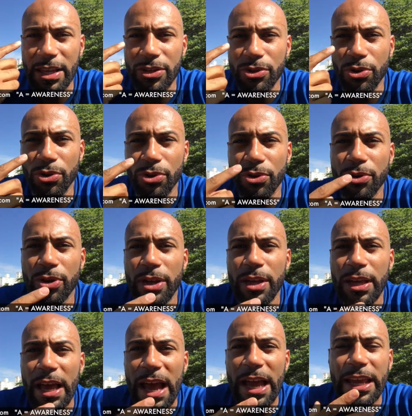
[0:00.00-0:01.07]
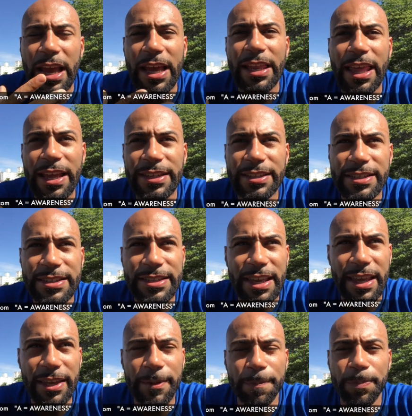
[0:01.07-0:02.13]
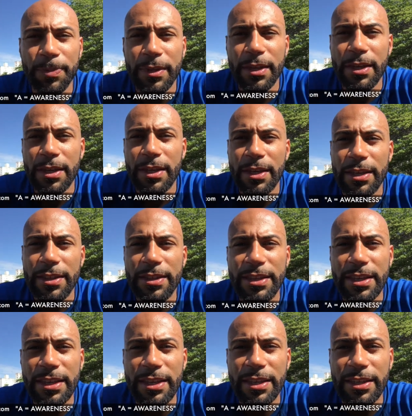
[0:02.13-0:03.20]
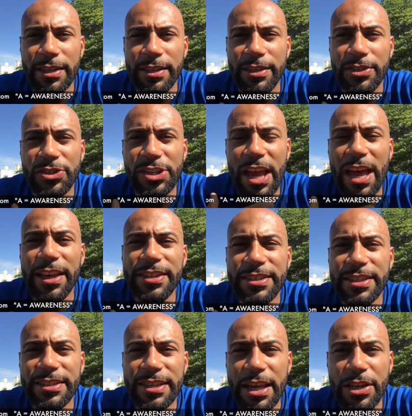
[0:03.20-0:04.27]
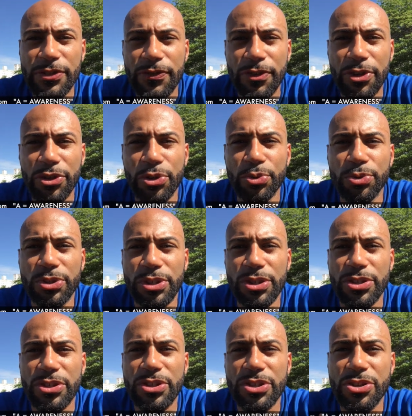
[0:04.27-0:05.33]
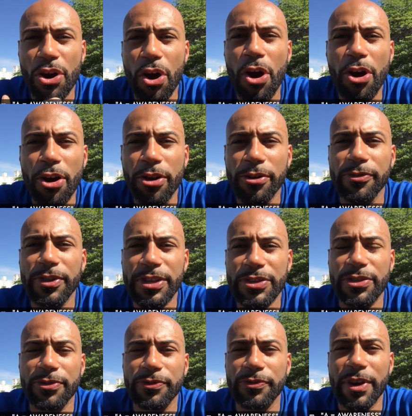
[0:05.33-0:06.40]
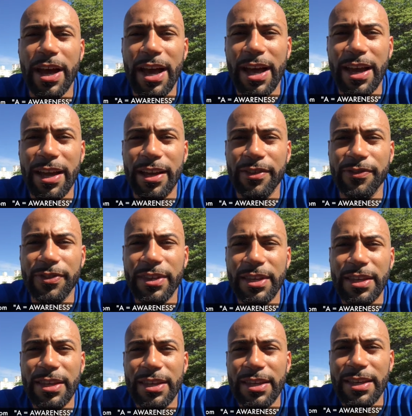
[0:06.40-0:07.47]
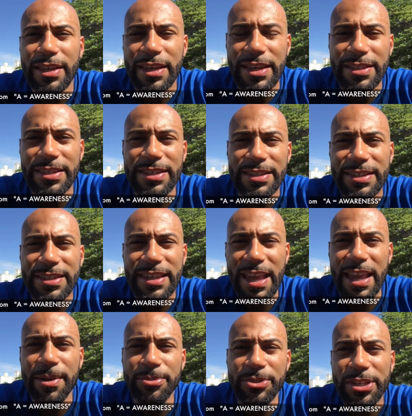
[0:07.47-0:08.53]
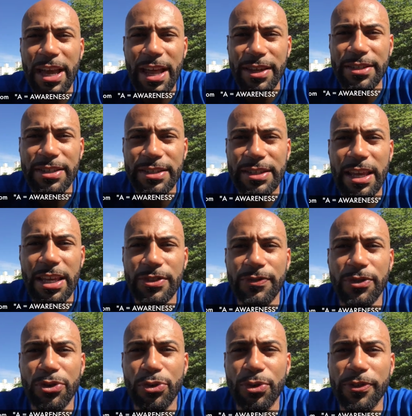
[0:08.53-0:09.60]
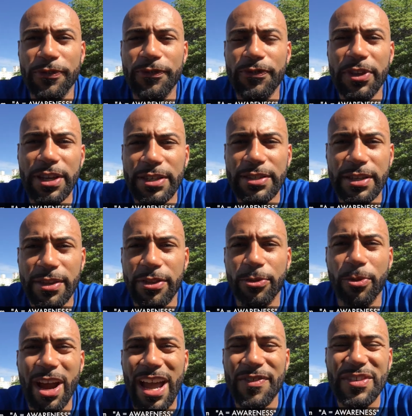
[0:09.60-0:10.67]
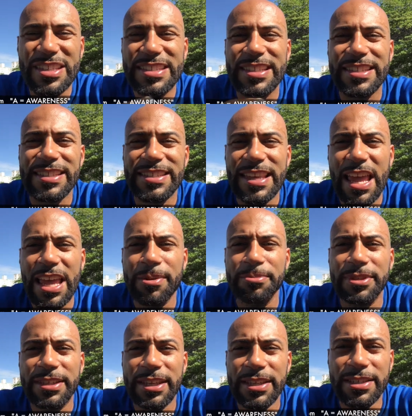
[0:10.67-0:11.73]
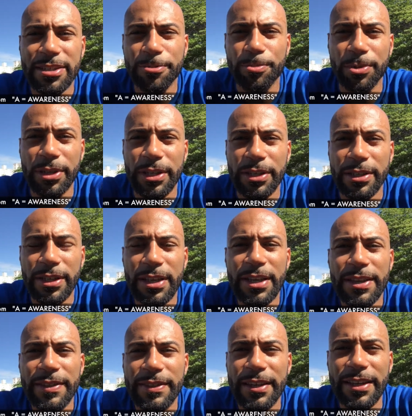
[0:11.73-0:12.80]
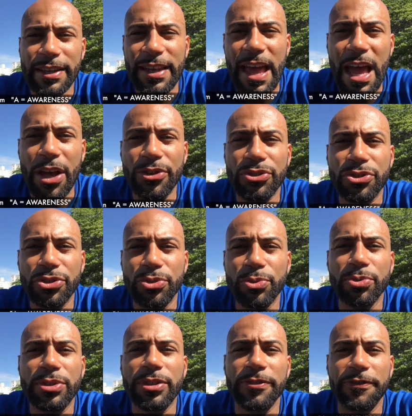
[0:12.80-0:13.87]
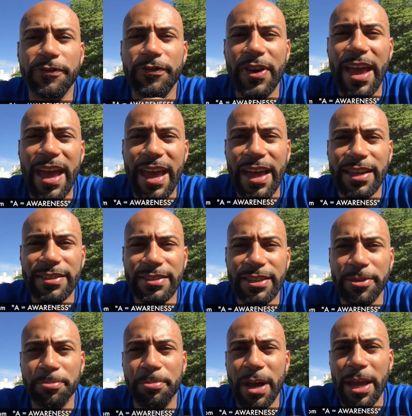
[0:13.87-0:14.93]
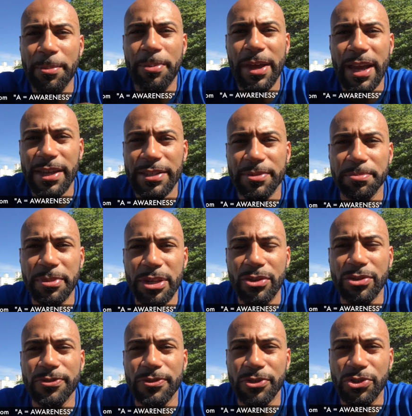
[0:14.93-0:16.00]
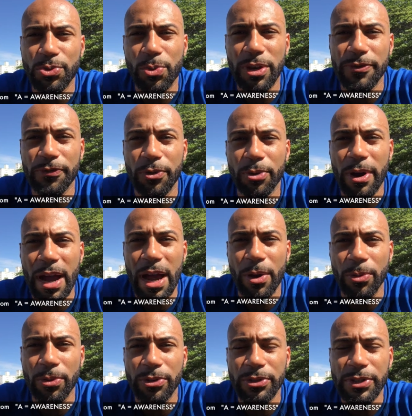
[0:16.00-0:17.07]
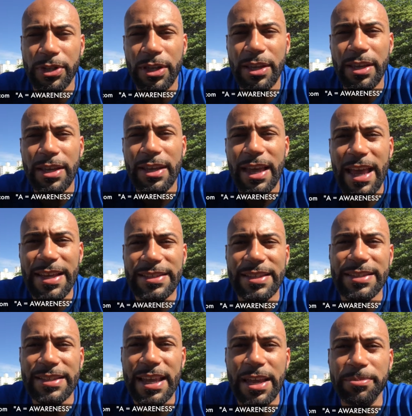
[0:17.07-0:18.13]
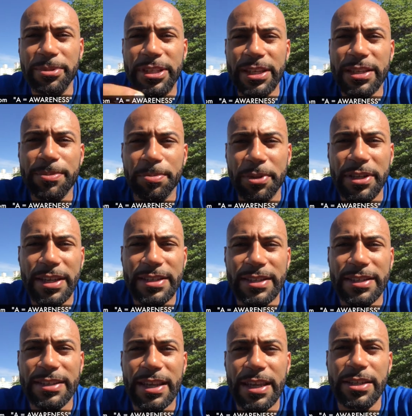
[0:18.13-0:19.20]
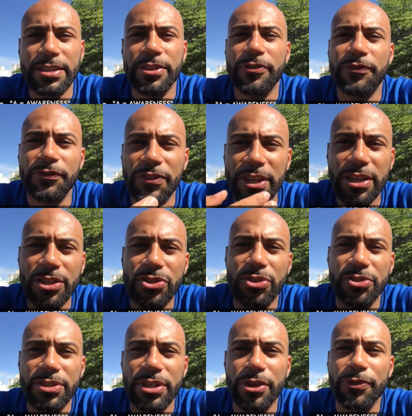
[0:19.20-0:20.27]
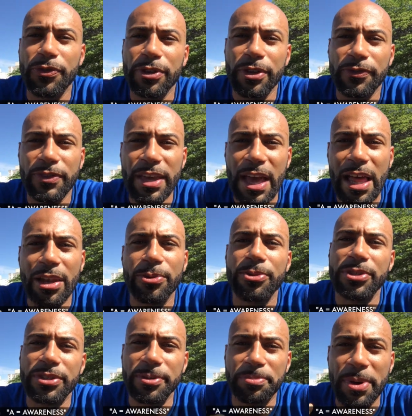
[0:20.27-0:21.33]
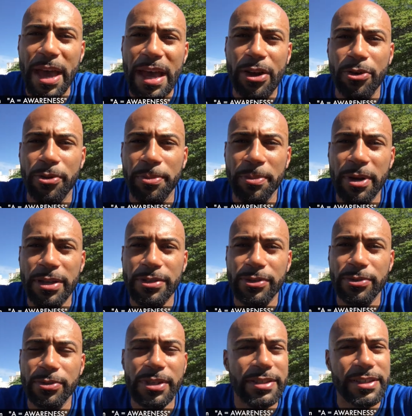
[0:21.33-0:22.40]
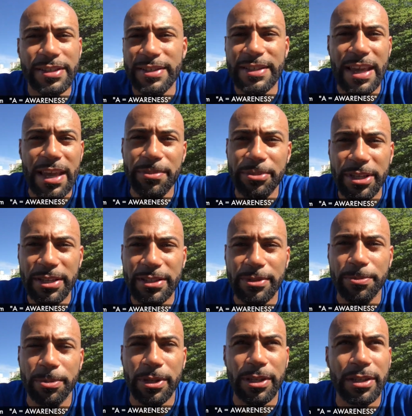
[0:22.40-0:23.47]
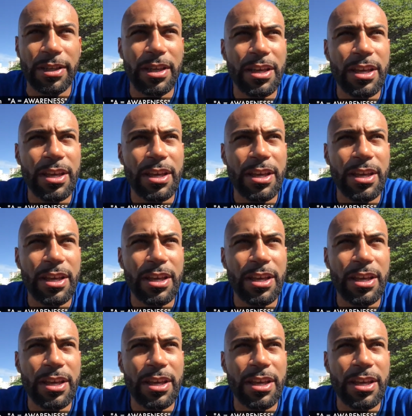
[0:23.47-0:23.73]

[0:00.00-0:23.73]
and I like to say, the challenge it takes for you to starve and survive is the same challenge it takes for you to feast and thrive. It's the same discipline that allows you to fast and bypass meals for 24 hours as the same discipline as it takes to feed yourself enough calories to pack on muscle. It's the same discipline.